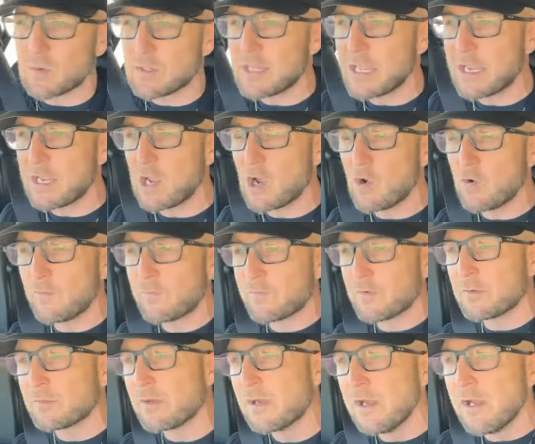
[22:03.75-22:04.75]
When they go
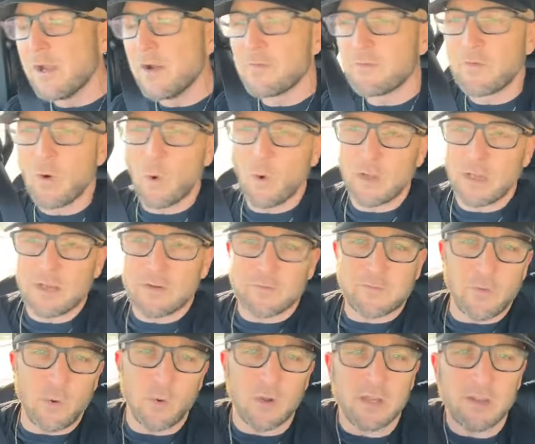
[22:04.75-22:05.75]
from 40 to
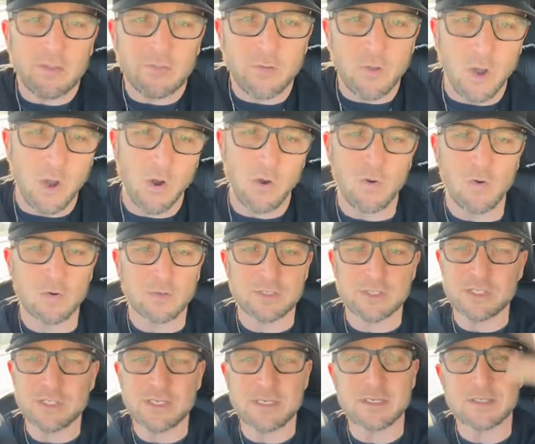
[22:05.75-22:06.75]
40, oh,
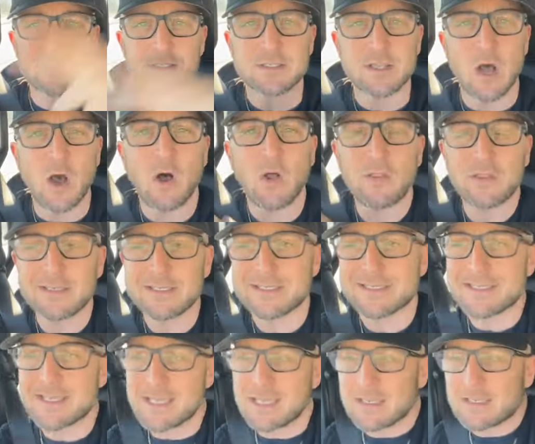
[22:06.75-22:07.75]
geez, all
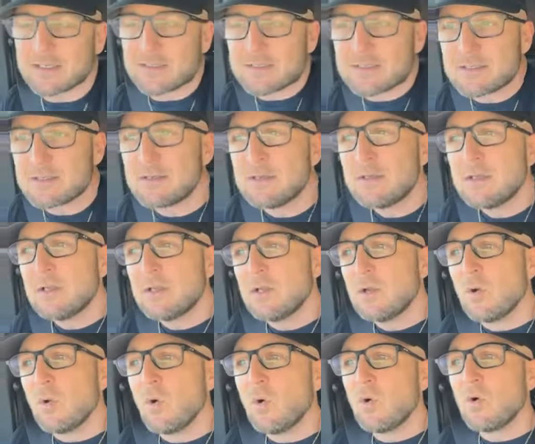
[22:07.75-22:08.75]
these things.
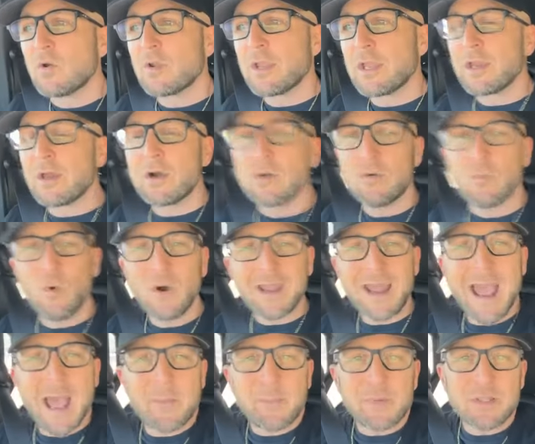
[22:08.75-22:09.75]
You know, what
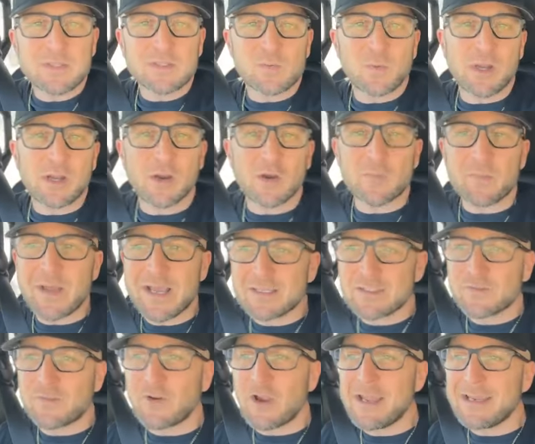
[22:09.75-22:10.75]
happens when her
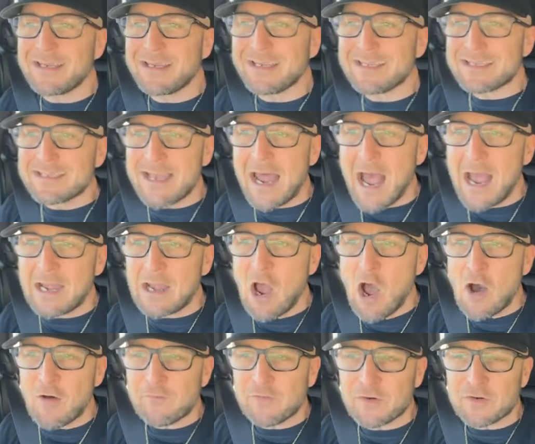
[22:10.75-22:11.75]
best friend gets 9
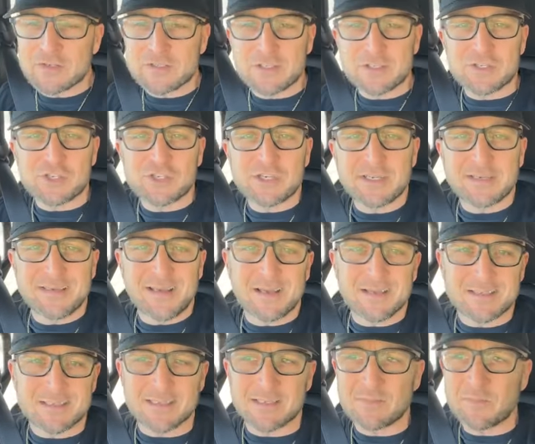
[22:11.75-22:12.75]
offers and she
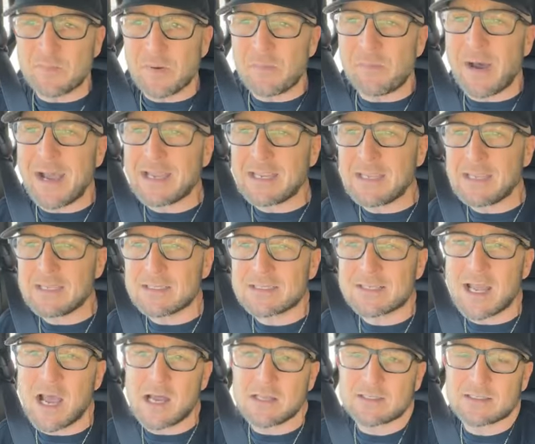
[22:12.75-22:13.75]
doesn't, but my kid's
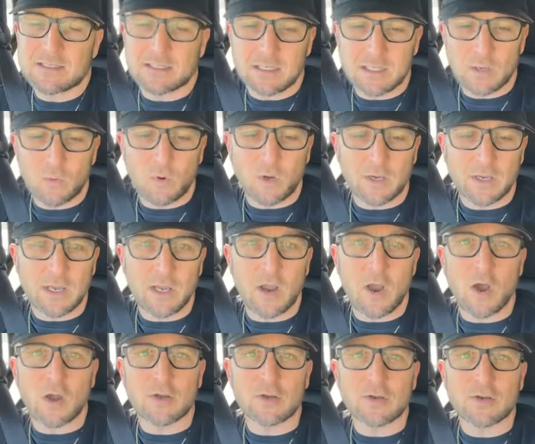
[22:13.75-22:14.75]
constantly working
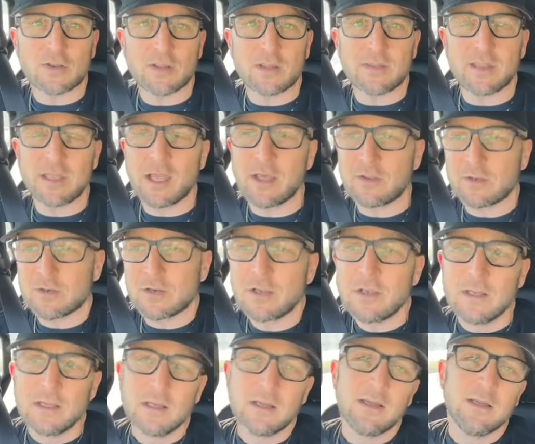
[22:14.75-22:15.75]
harder than the other?
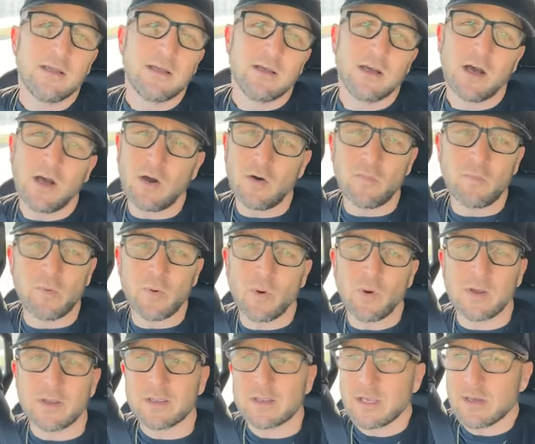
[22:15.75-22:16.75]
Oh
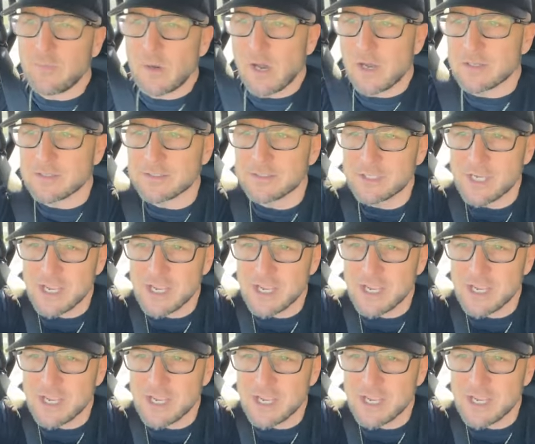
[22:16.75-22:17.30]
boy, come on.